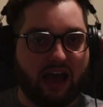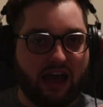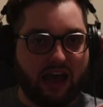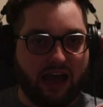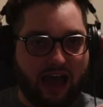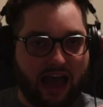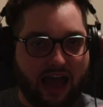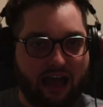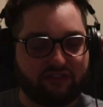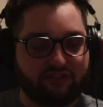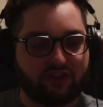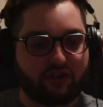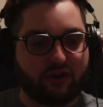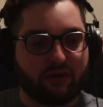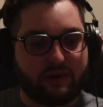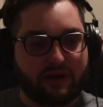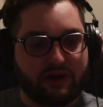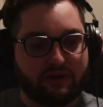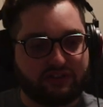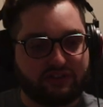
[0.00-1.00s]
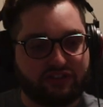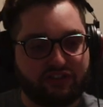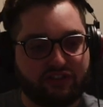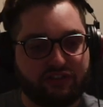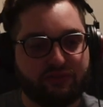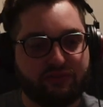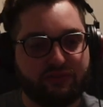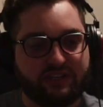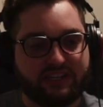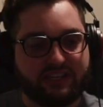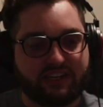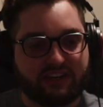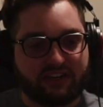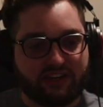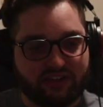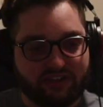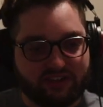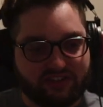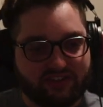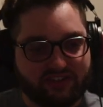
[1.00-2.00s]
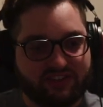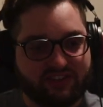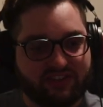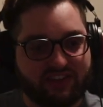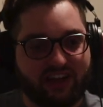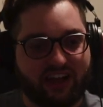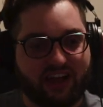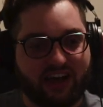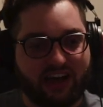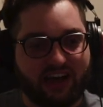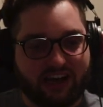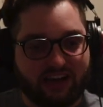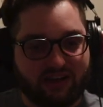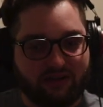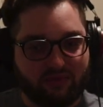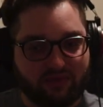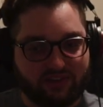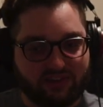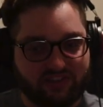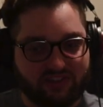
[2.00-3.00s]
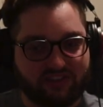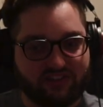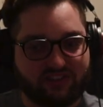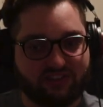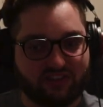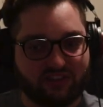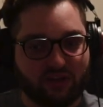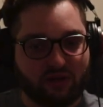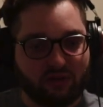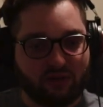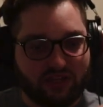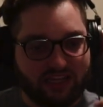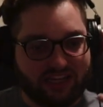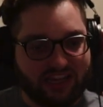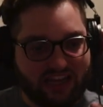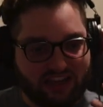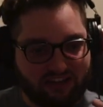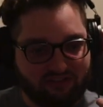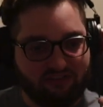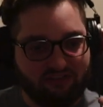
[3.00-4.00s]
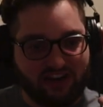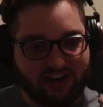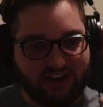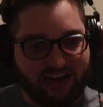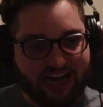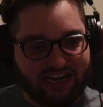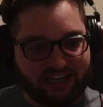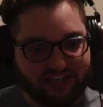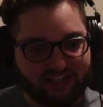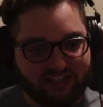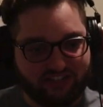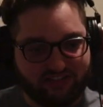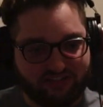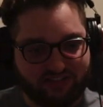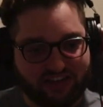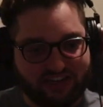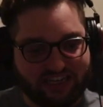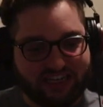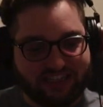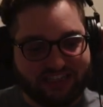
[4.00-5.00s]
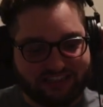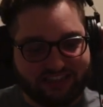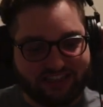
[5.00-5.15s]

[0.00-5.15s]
after about 2 years, I was slowly like, I just fucking